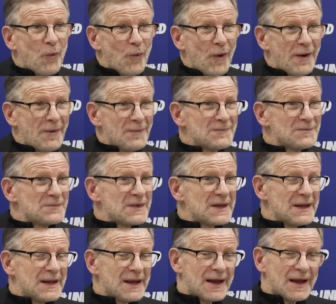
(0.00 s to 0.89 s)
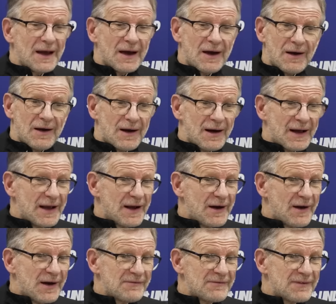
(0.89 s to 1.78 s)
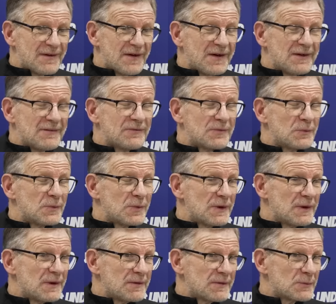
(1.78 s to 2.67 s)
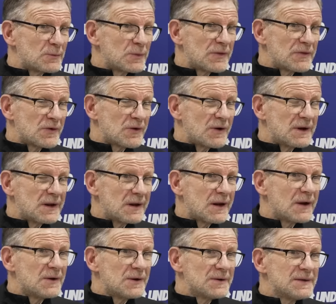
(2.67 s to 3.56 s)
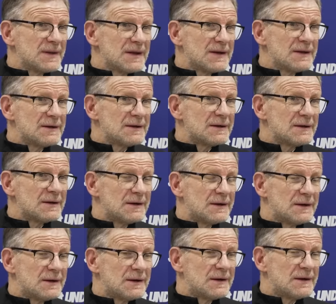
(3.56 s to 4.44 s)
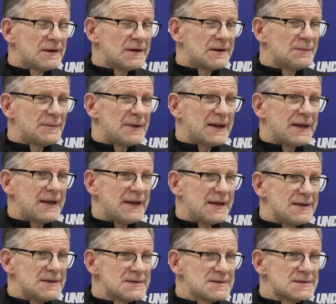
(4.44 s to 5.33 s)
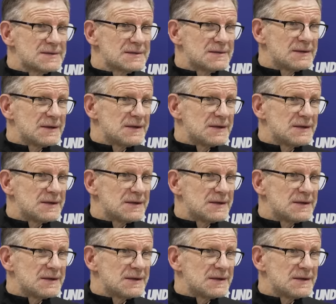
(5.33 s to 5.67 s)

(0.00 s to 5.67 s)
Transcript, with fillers: ownership? Well, yeah, I've with Craig Gardner. He's